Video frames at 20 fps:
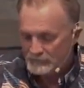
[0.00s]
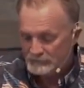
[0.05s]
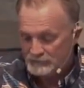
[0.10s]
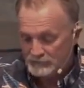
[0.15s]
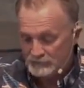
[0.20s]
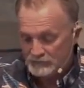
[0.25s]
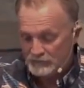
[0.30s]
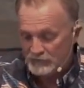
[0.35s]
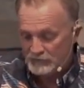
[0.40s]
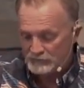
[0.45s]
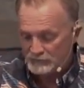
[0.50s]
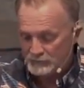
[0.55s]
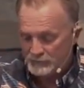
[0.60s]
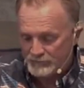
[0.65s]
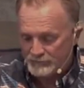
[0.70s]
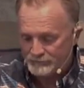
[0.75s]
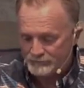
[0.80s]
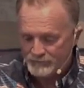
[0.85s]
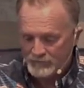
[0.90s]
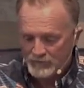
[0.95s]
it's
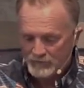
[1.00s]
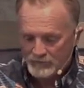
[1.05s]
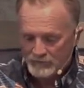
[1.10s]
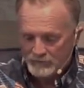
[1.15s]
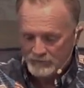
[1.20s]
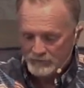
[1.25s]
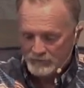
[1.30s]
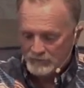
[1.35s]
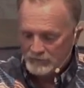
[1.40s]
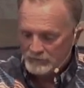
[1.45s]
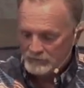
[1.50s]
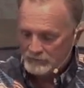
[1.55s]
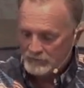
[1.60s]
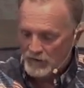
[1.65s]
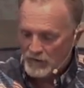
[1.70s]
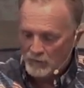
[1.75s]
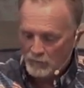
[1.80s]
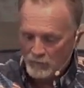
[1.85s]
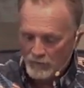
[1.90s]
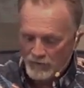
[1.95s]
judgment,
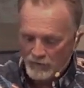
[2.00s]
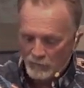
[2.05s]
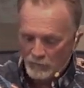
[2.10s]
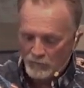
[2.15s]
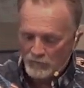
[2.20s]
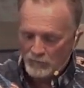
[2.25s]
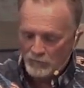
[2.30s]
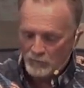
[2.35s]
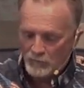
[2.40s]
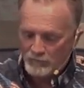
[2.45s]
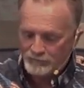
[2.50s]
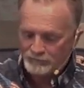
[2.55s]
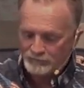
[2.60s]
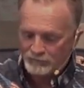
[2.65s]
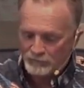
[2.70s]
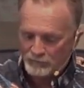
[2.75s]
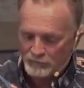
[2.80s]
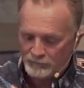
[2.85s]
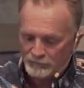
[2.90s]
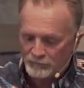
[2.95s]
Yahweh will
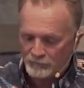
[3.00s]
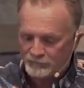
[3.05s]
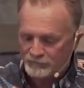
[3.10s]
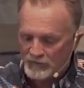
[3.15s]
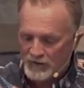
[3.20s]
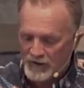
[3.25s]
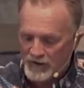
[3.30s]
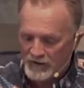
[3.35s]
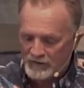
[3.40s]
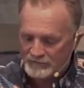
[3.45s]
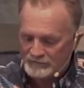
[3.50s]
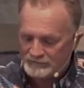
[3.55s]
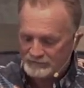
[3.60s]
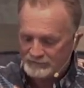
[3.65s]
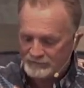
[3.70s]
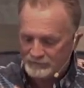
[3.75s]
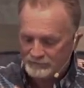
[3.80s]
whistle for flies